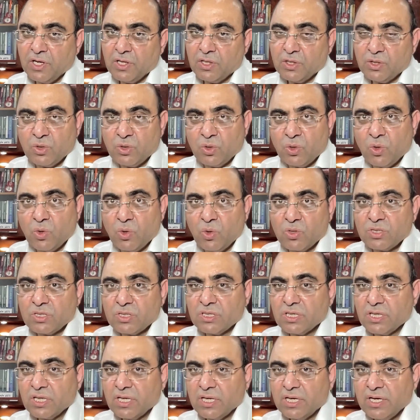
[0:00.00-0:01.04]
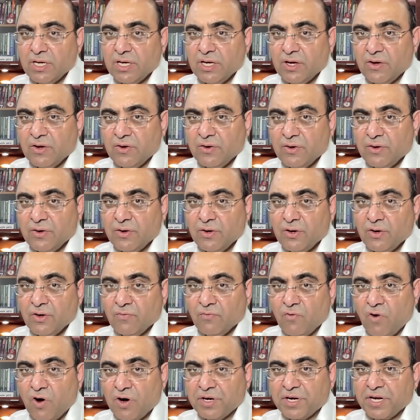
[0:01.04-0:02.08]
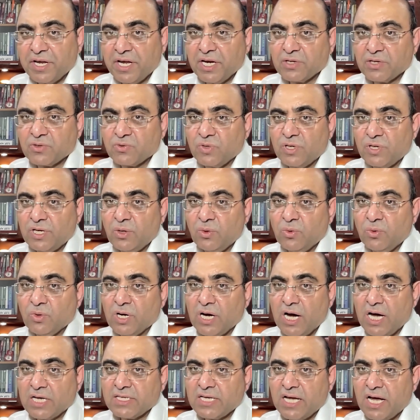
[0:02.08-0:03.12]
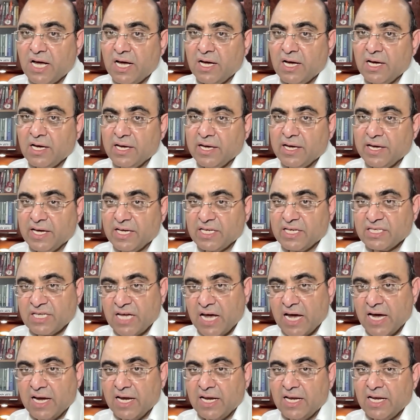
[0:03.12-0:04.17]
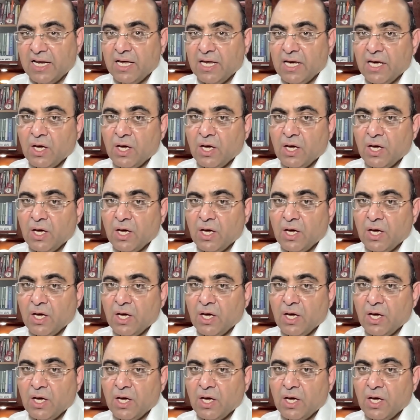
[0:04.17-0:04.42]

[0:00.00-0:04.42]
Those wanting to leave Gaza exile